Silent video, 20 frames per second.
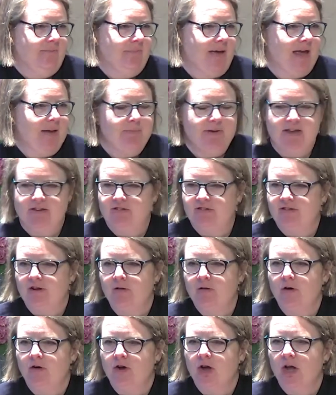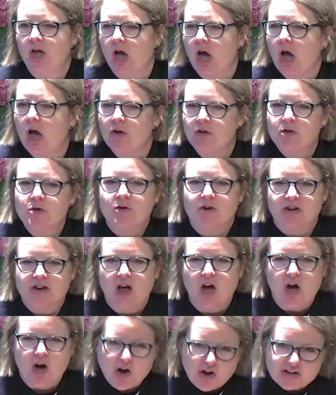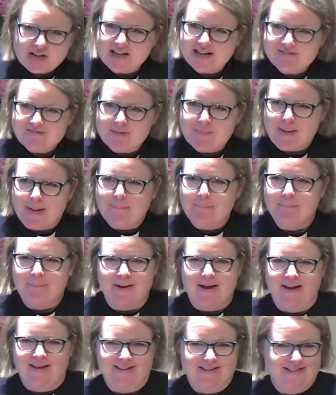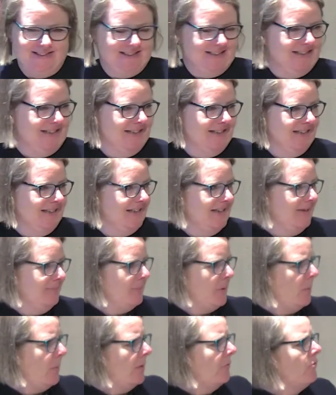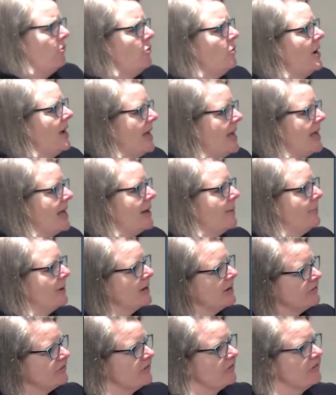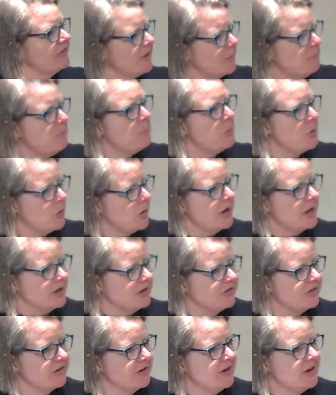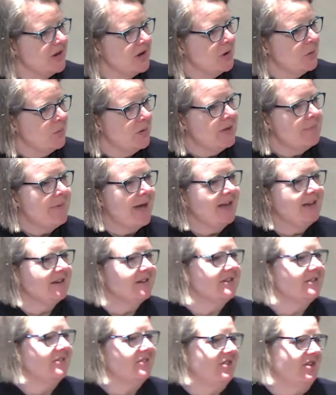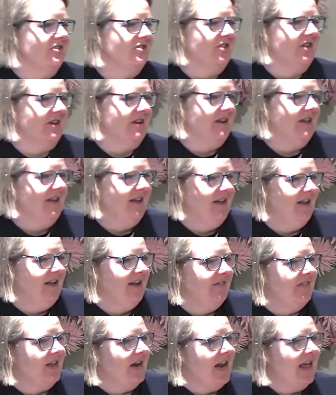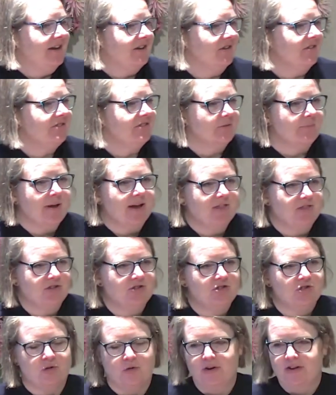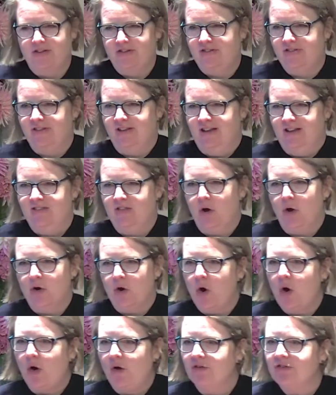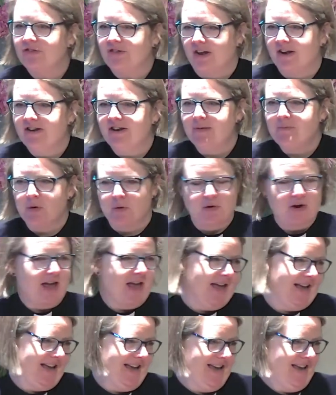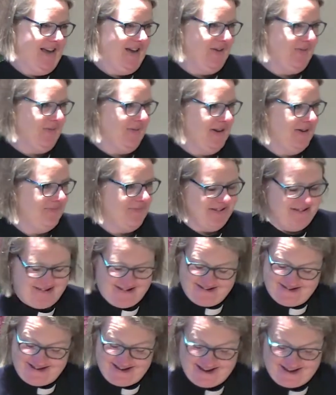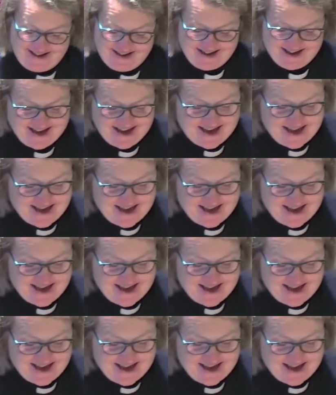Maybe it's so long ago you can hardly remember, but we're all here because at some point we made a decision that led us to make the choice that on a hot Sunday morning we'd be sitting